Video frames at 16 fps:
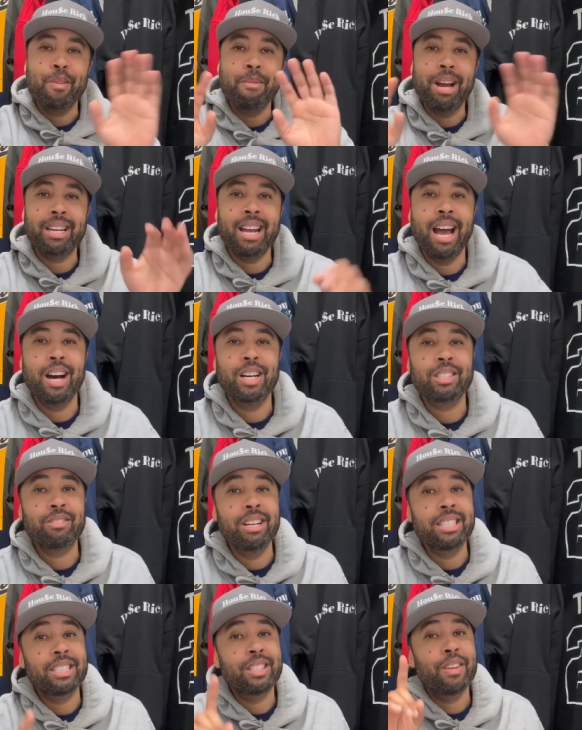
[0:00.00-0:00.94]
back to House
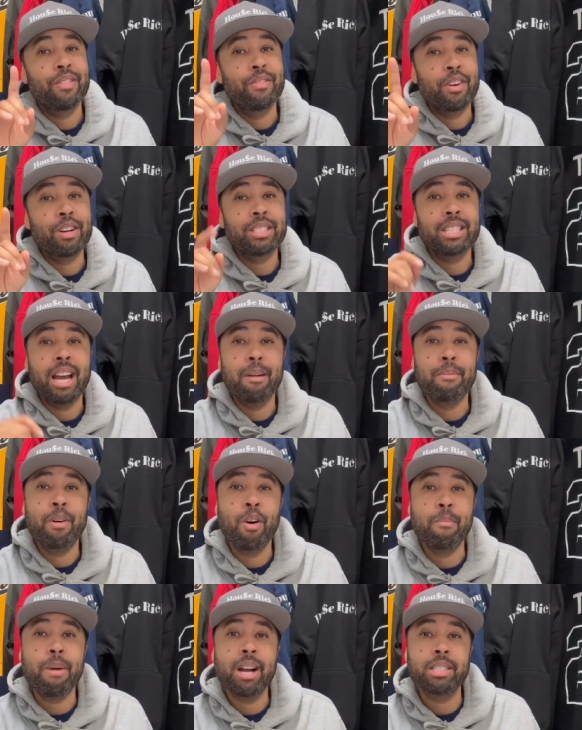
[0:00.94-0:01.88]
Rich, the first-time
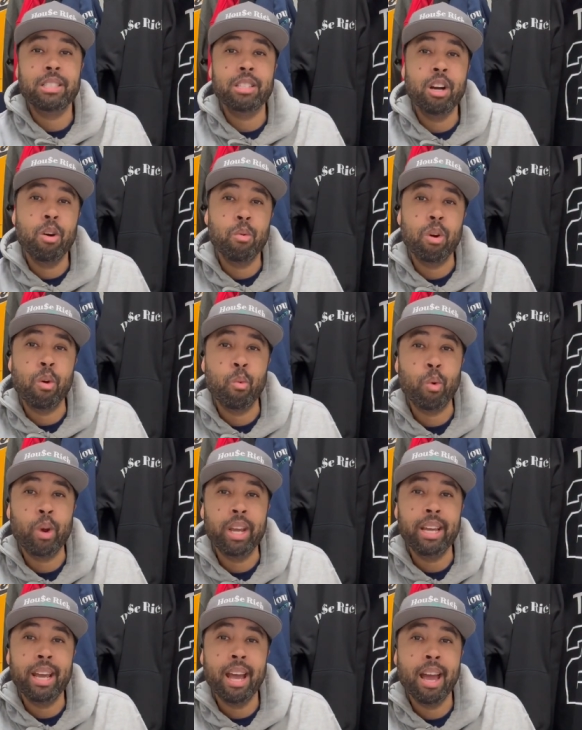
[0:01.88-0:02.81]
homebuyer show where
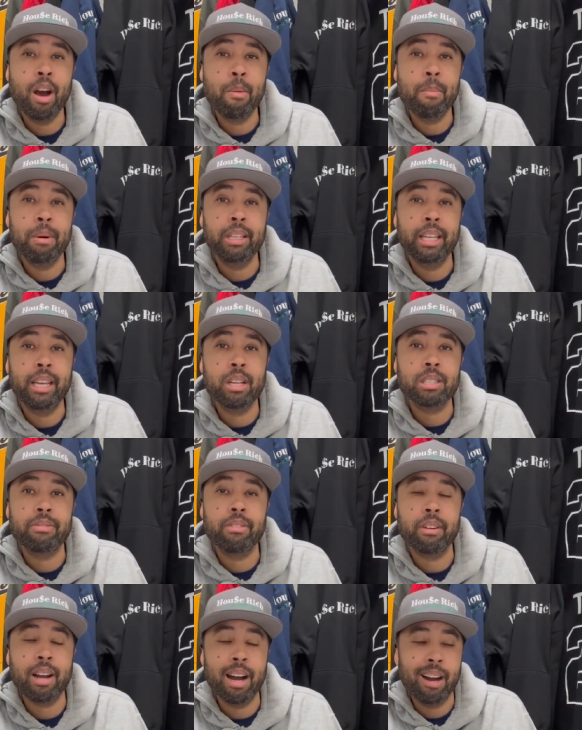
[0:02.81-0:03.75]
we help millennials
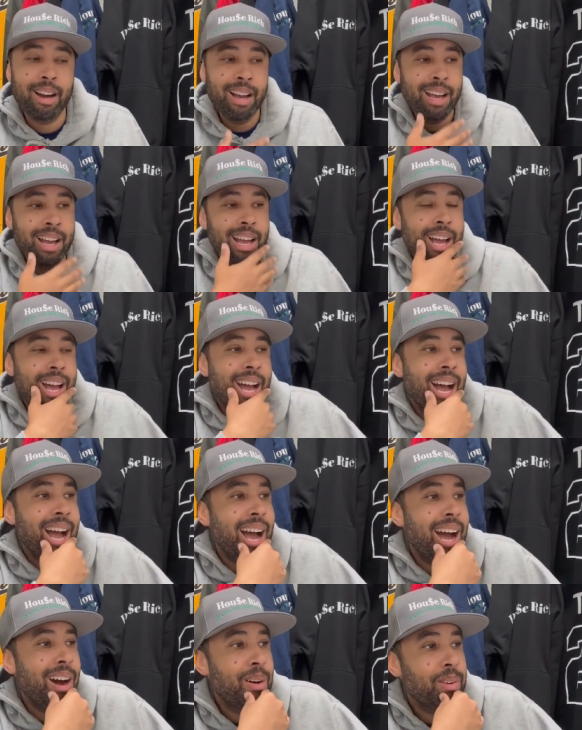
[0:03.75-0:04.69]
figure out,
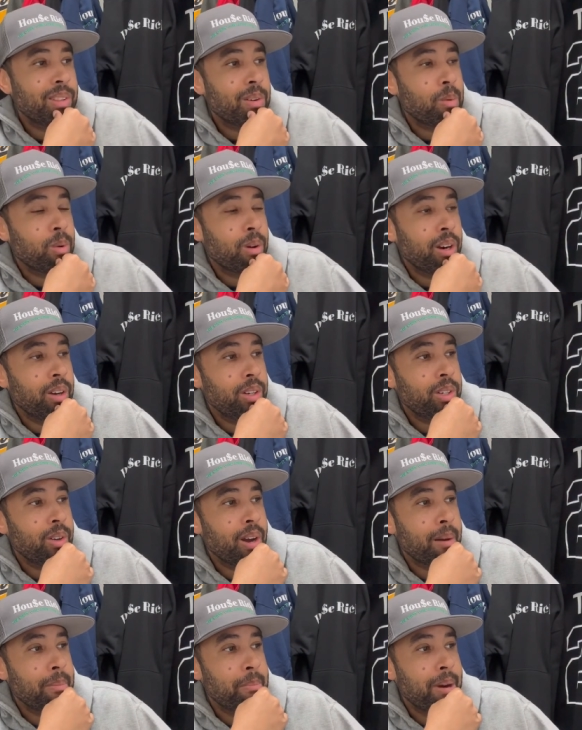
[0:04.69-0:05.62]
how in the world do
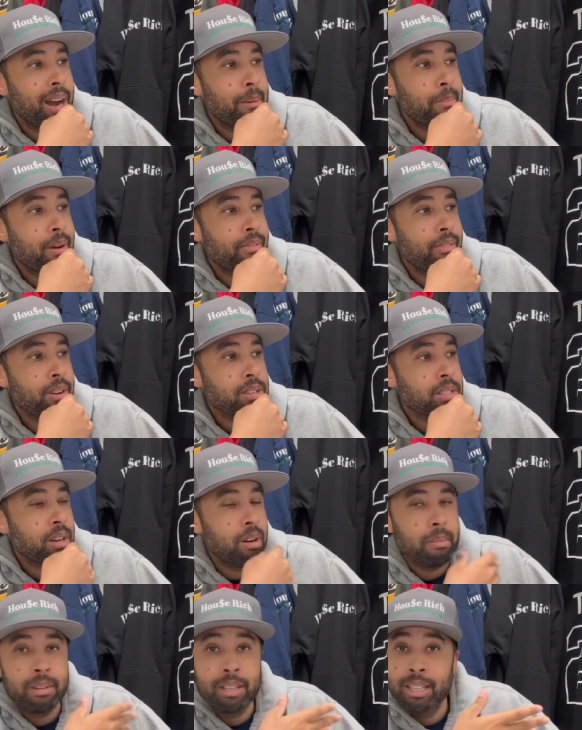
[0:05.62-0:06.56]
I buy my first
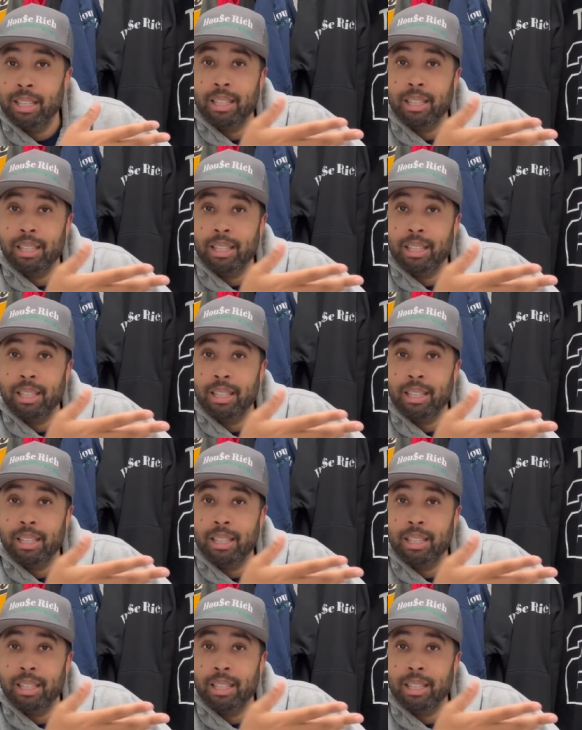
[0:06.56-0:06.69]
home?